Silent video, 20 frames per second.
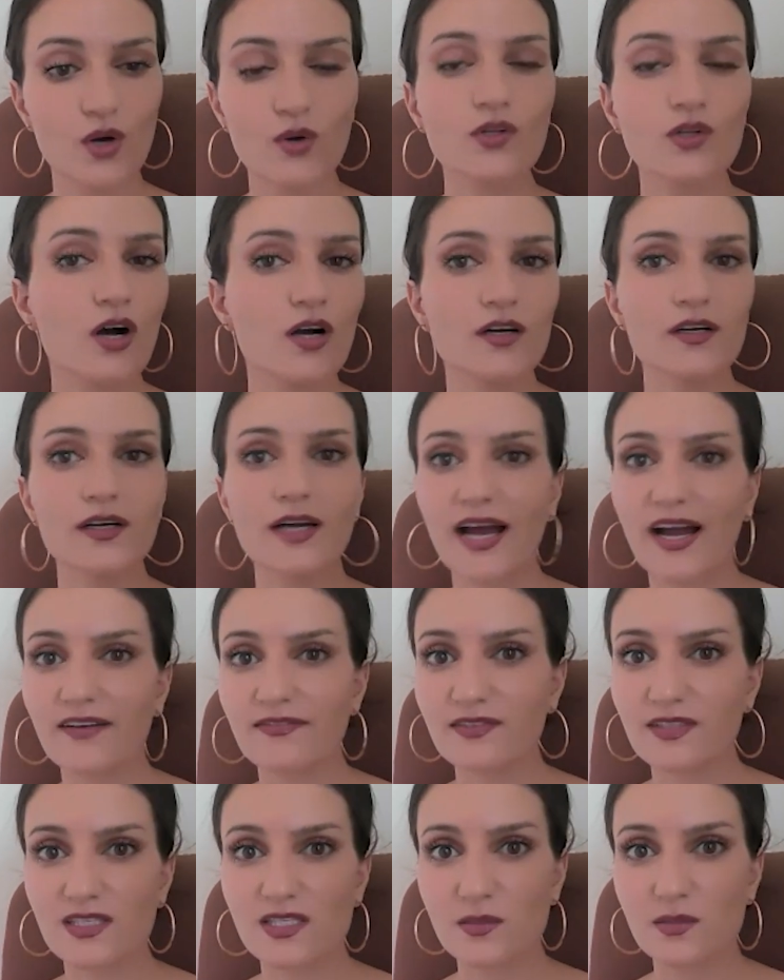longer
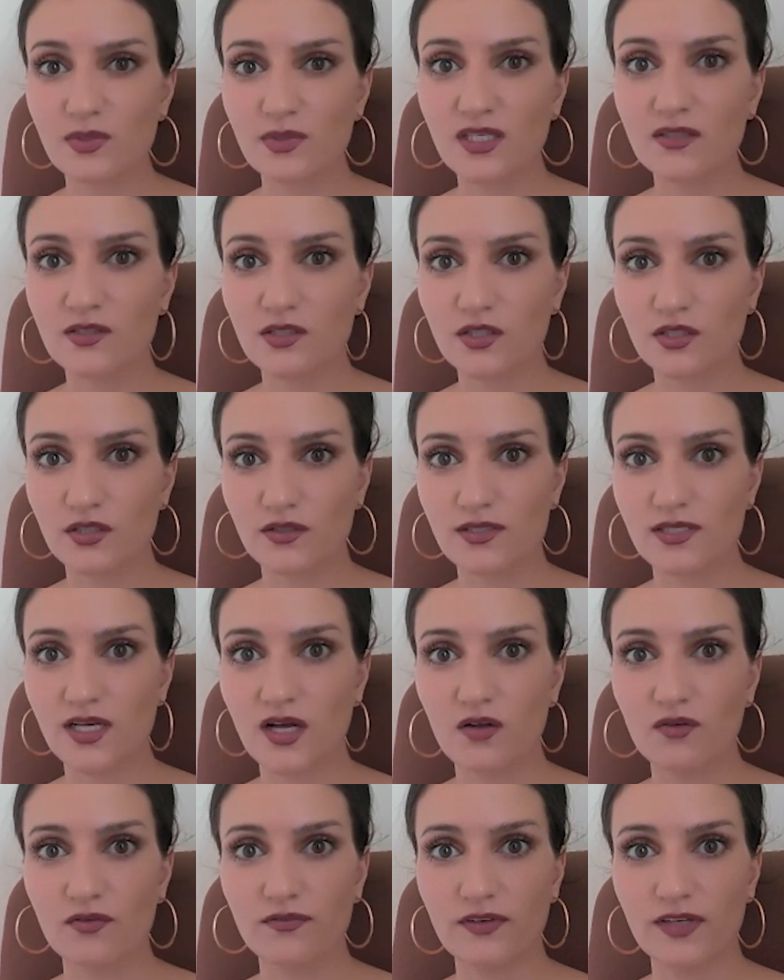have to speak to
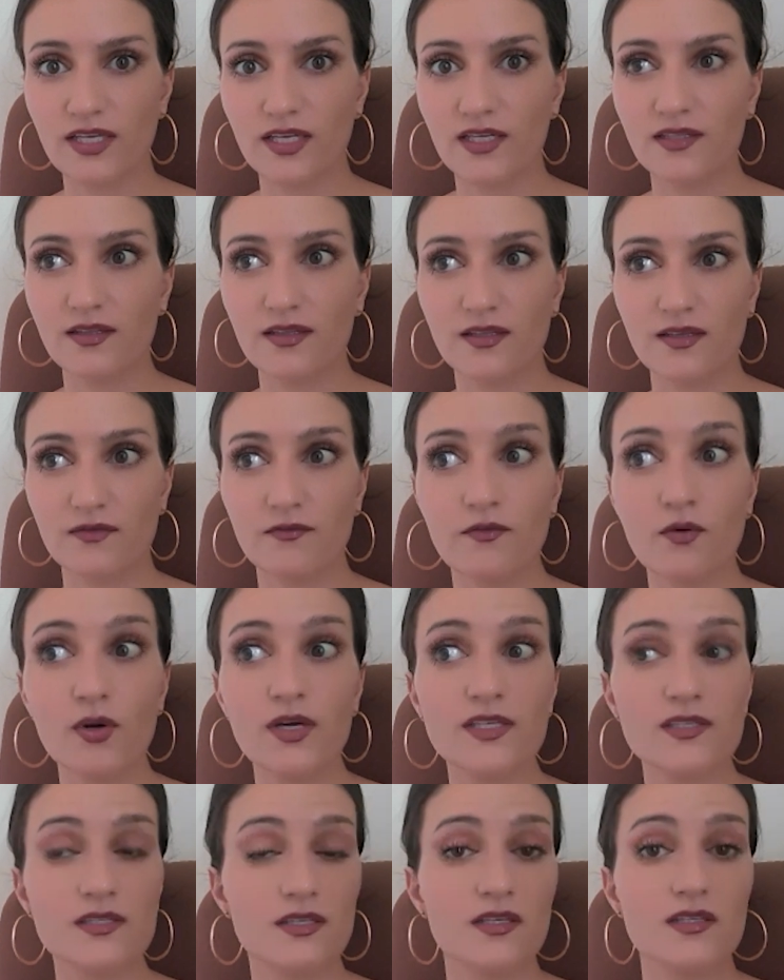yourself in the
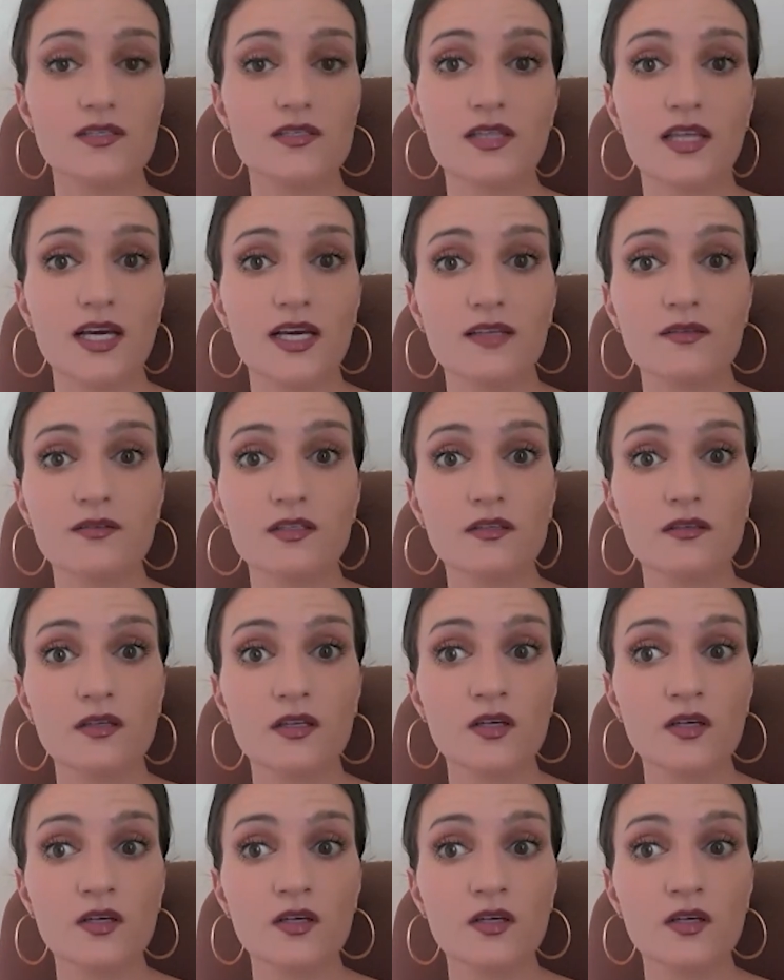voices that